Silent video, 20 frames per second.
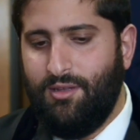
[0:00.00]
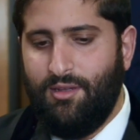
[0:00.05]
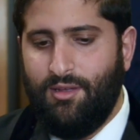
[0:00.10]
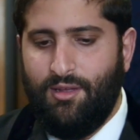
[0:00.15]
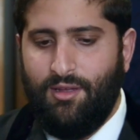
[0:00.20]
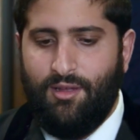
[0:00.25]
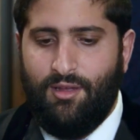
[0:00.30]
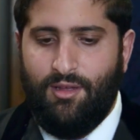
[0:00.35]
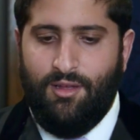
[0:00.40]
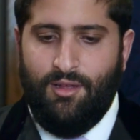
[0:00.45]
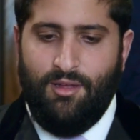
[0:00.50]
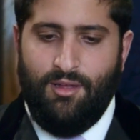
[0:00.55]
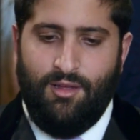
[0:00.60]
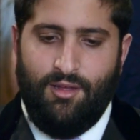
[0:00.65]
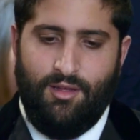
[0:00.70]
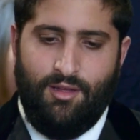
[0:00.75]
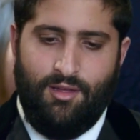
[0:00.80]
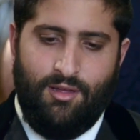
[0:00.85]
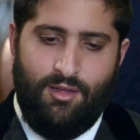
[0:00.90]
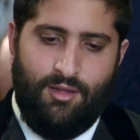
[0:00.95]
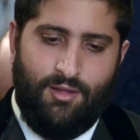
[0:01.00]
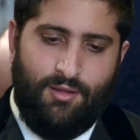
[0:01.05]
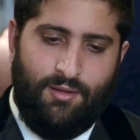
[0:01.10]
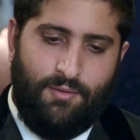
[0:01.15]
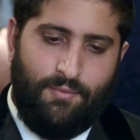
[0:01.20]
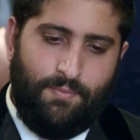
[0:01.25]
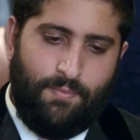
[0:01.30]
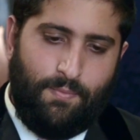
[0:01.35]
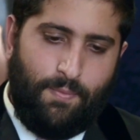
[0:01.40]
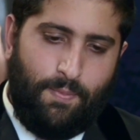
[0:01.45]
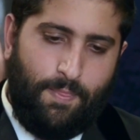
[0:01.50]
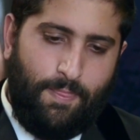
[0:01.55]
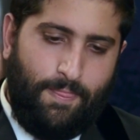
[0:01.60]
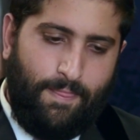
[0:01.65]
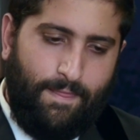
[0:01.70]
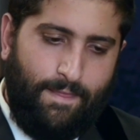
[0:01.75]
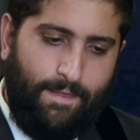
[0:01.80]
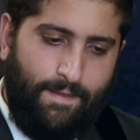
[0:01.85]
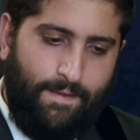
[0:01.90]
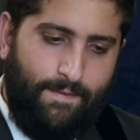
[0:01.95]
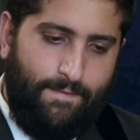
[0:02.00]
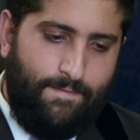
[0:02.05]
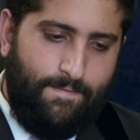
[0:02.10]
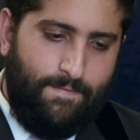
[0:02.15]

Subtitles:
Nobody speaks.